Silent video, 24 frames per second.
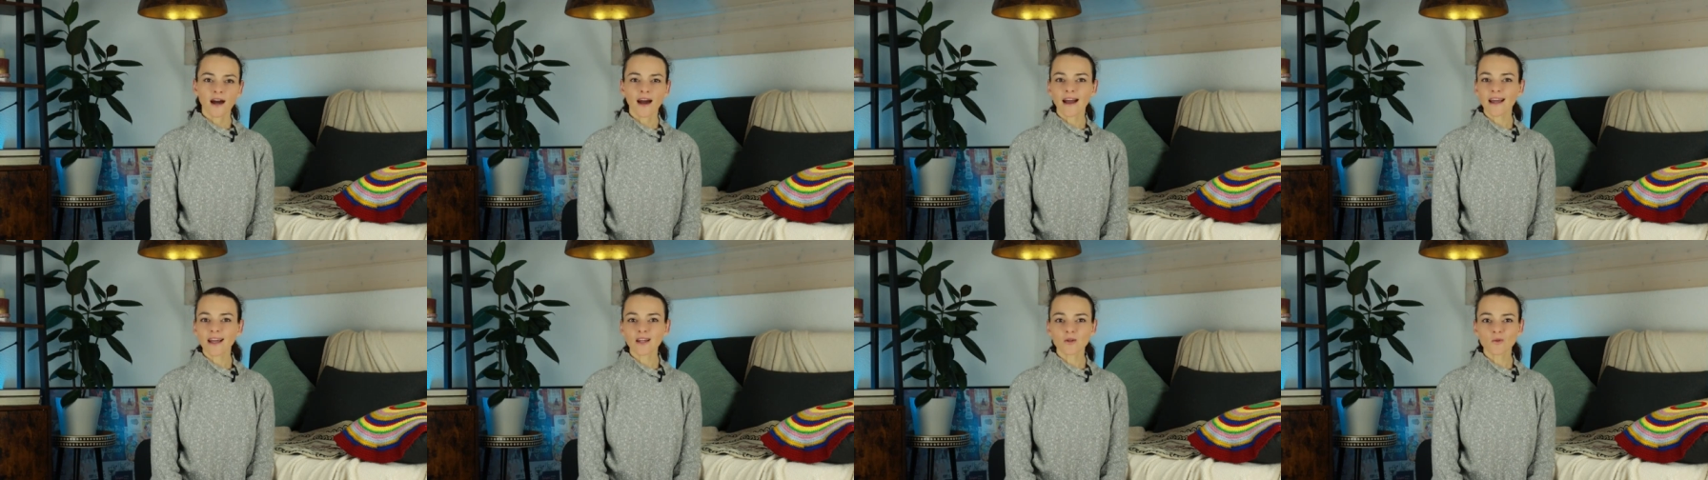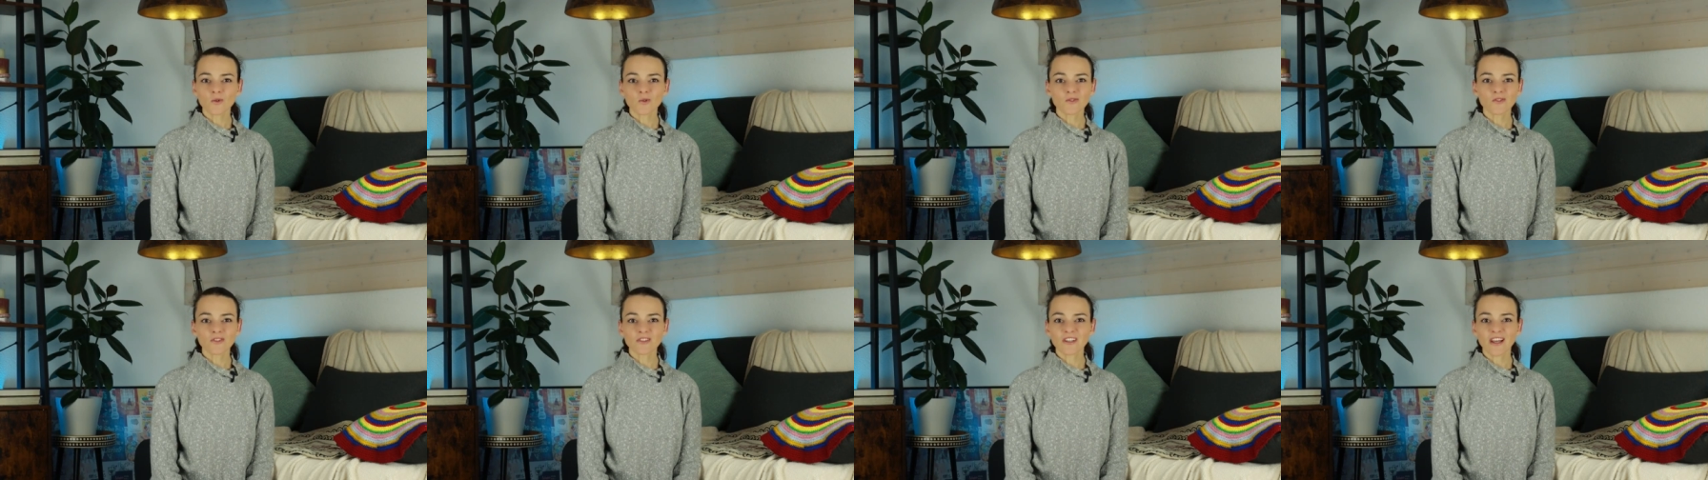I
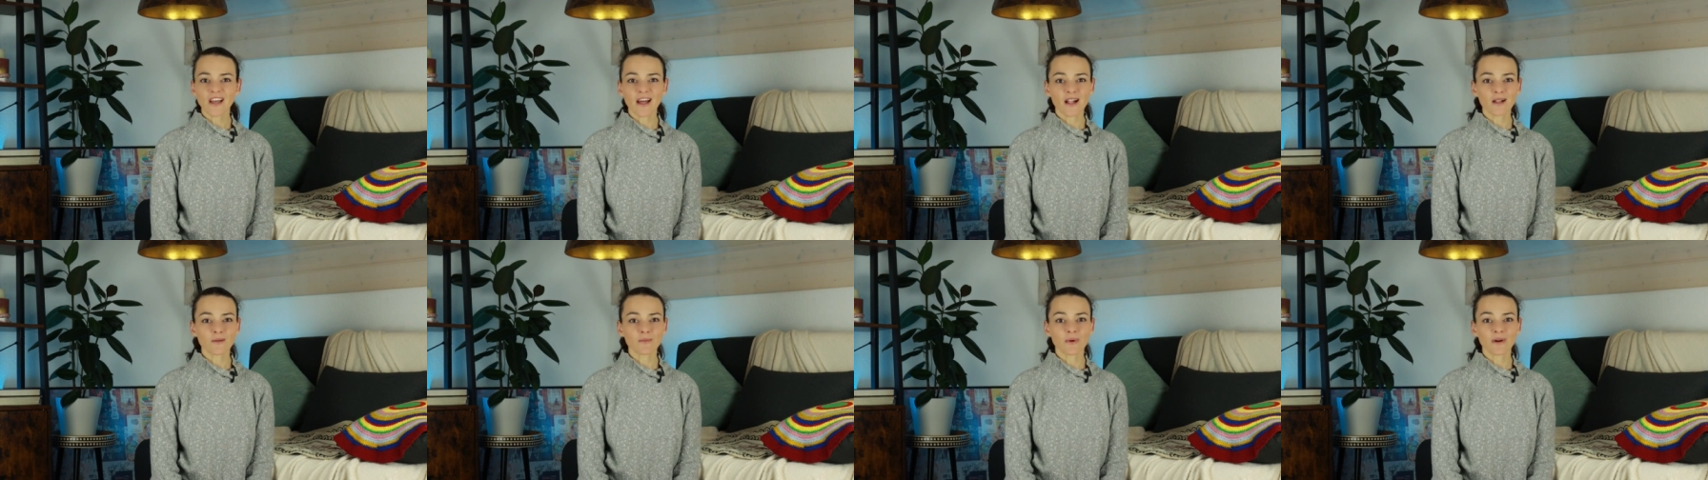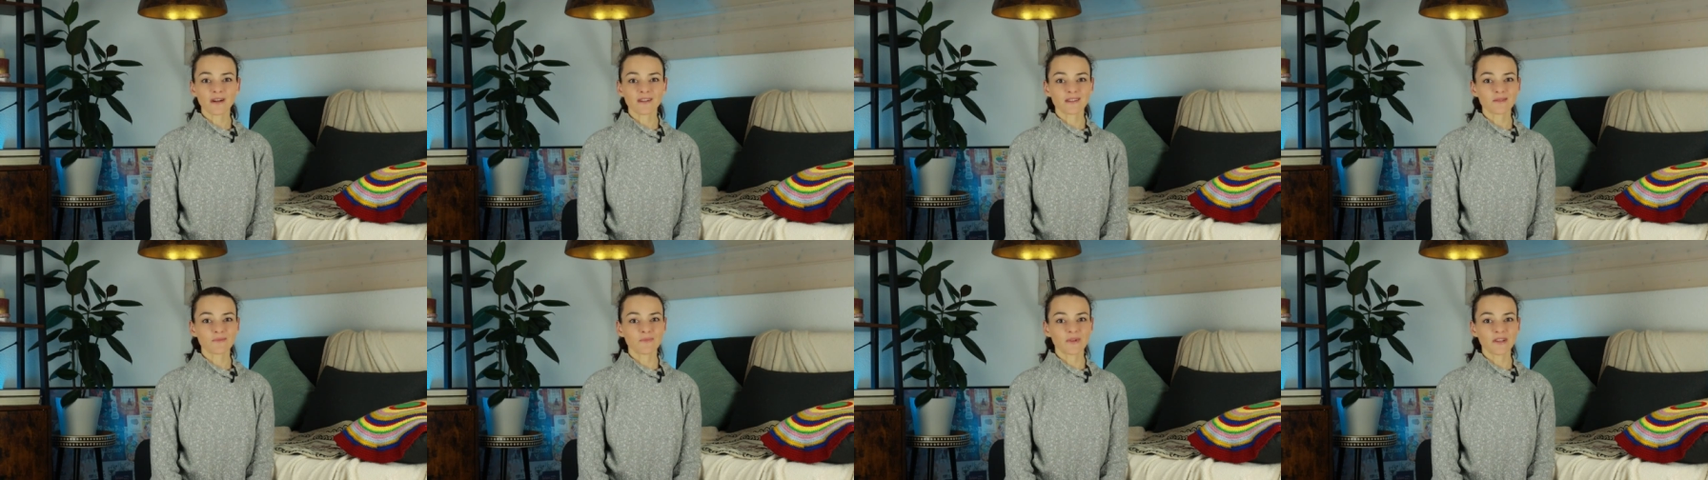couldn't help
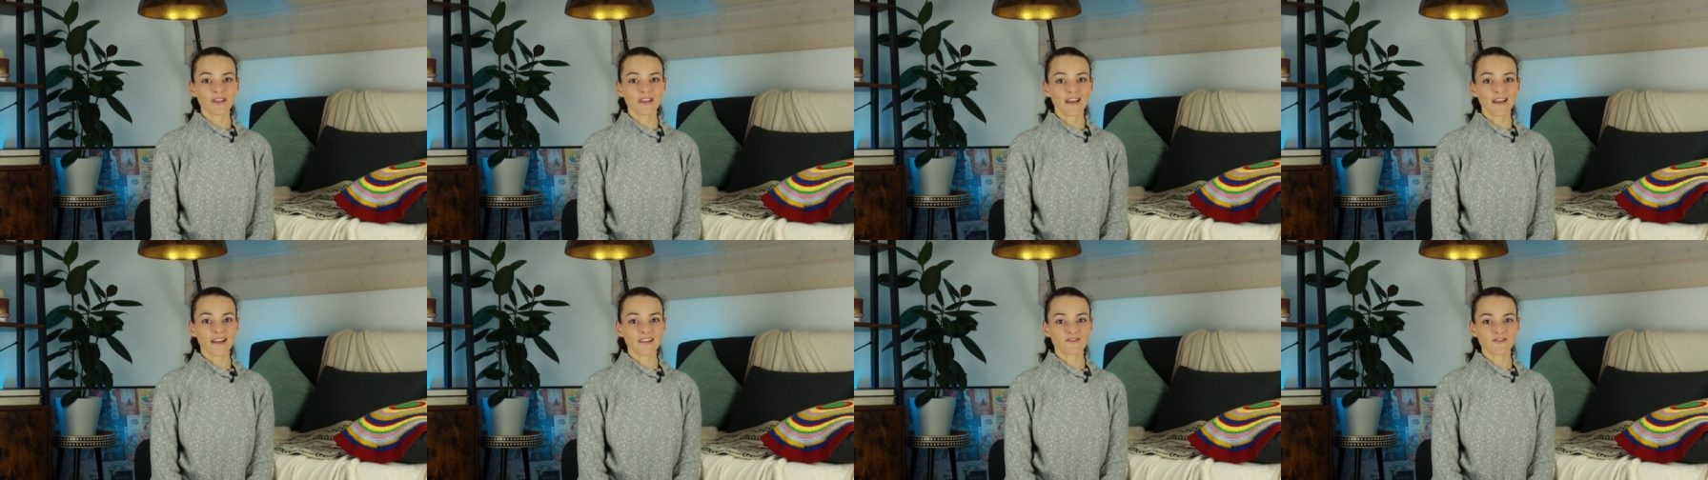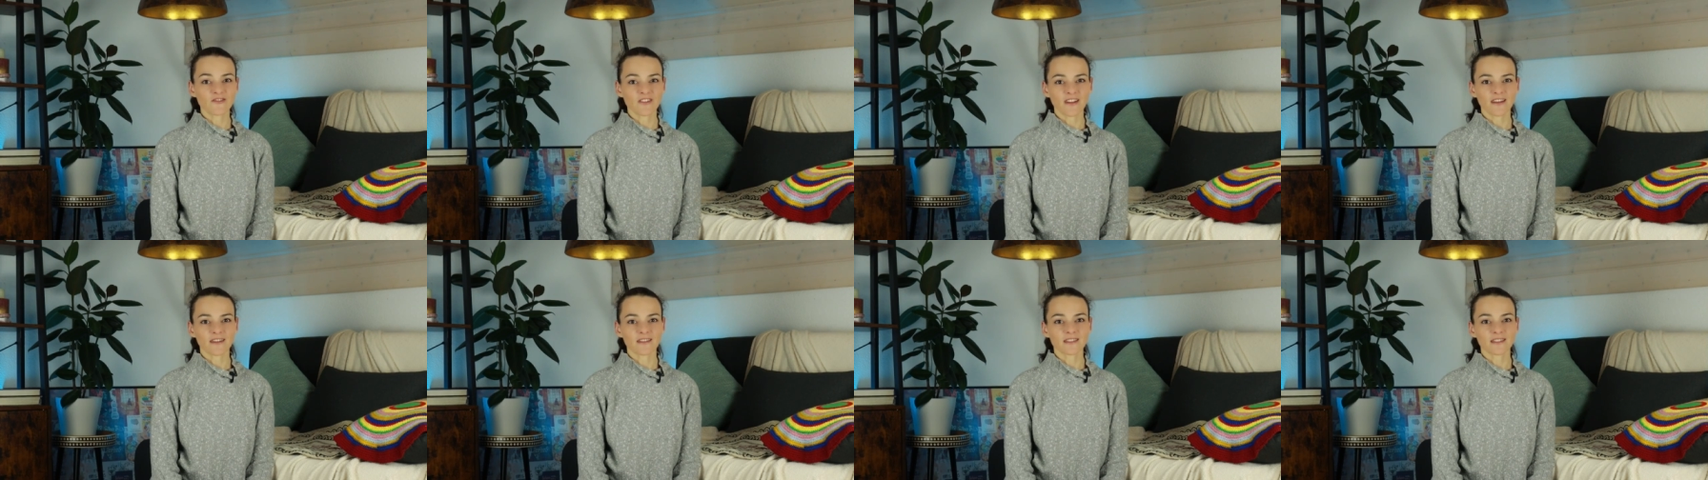but be
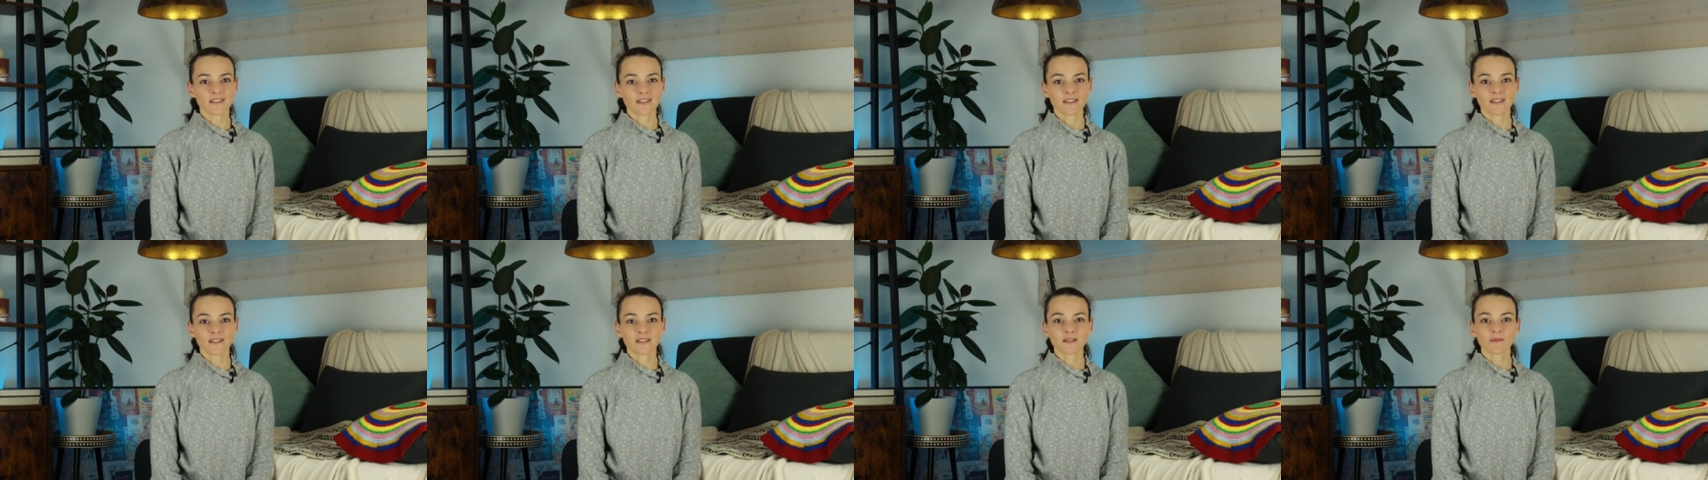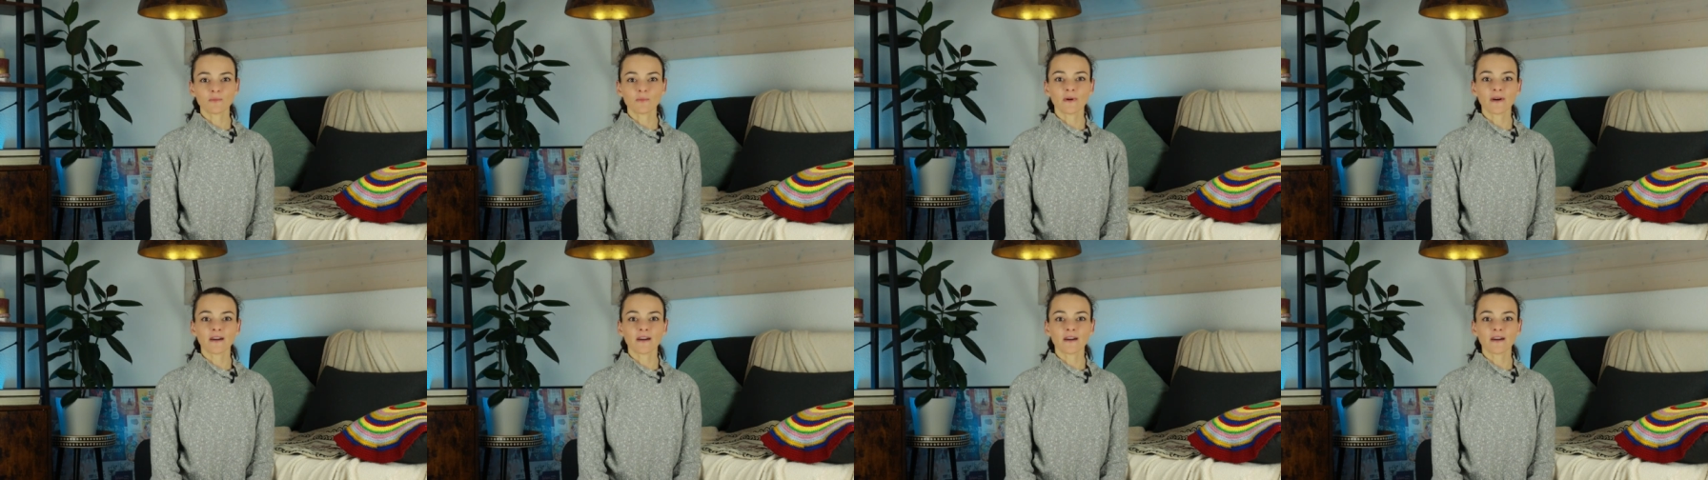attracted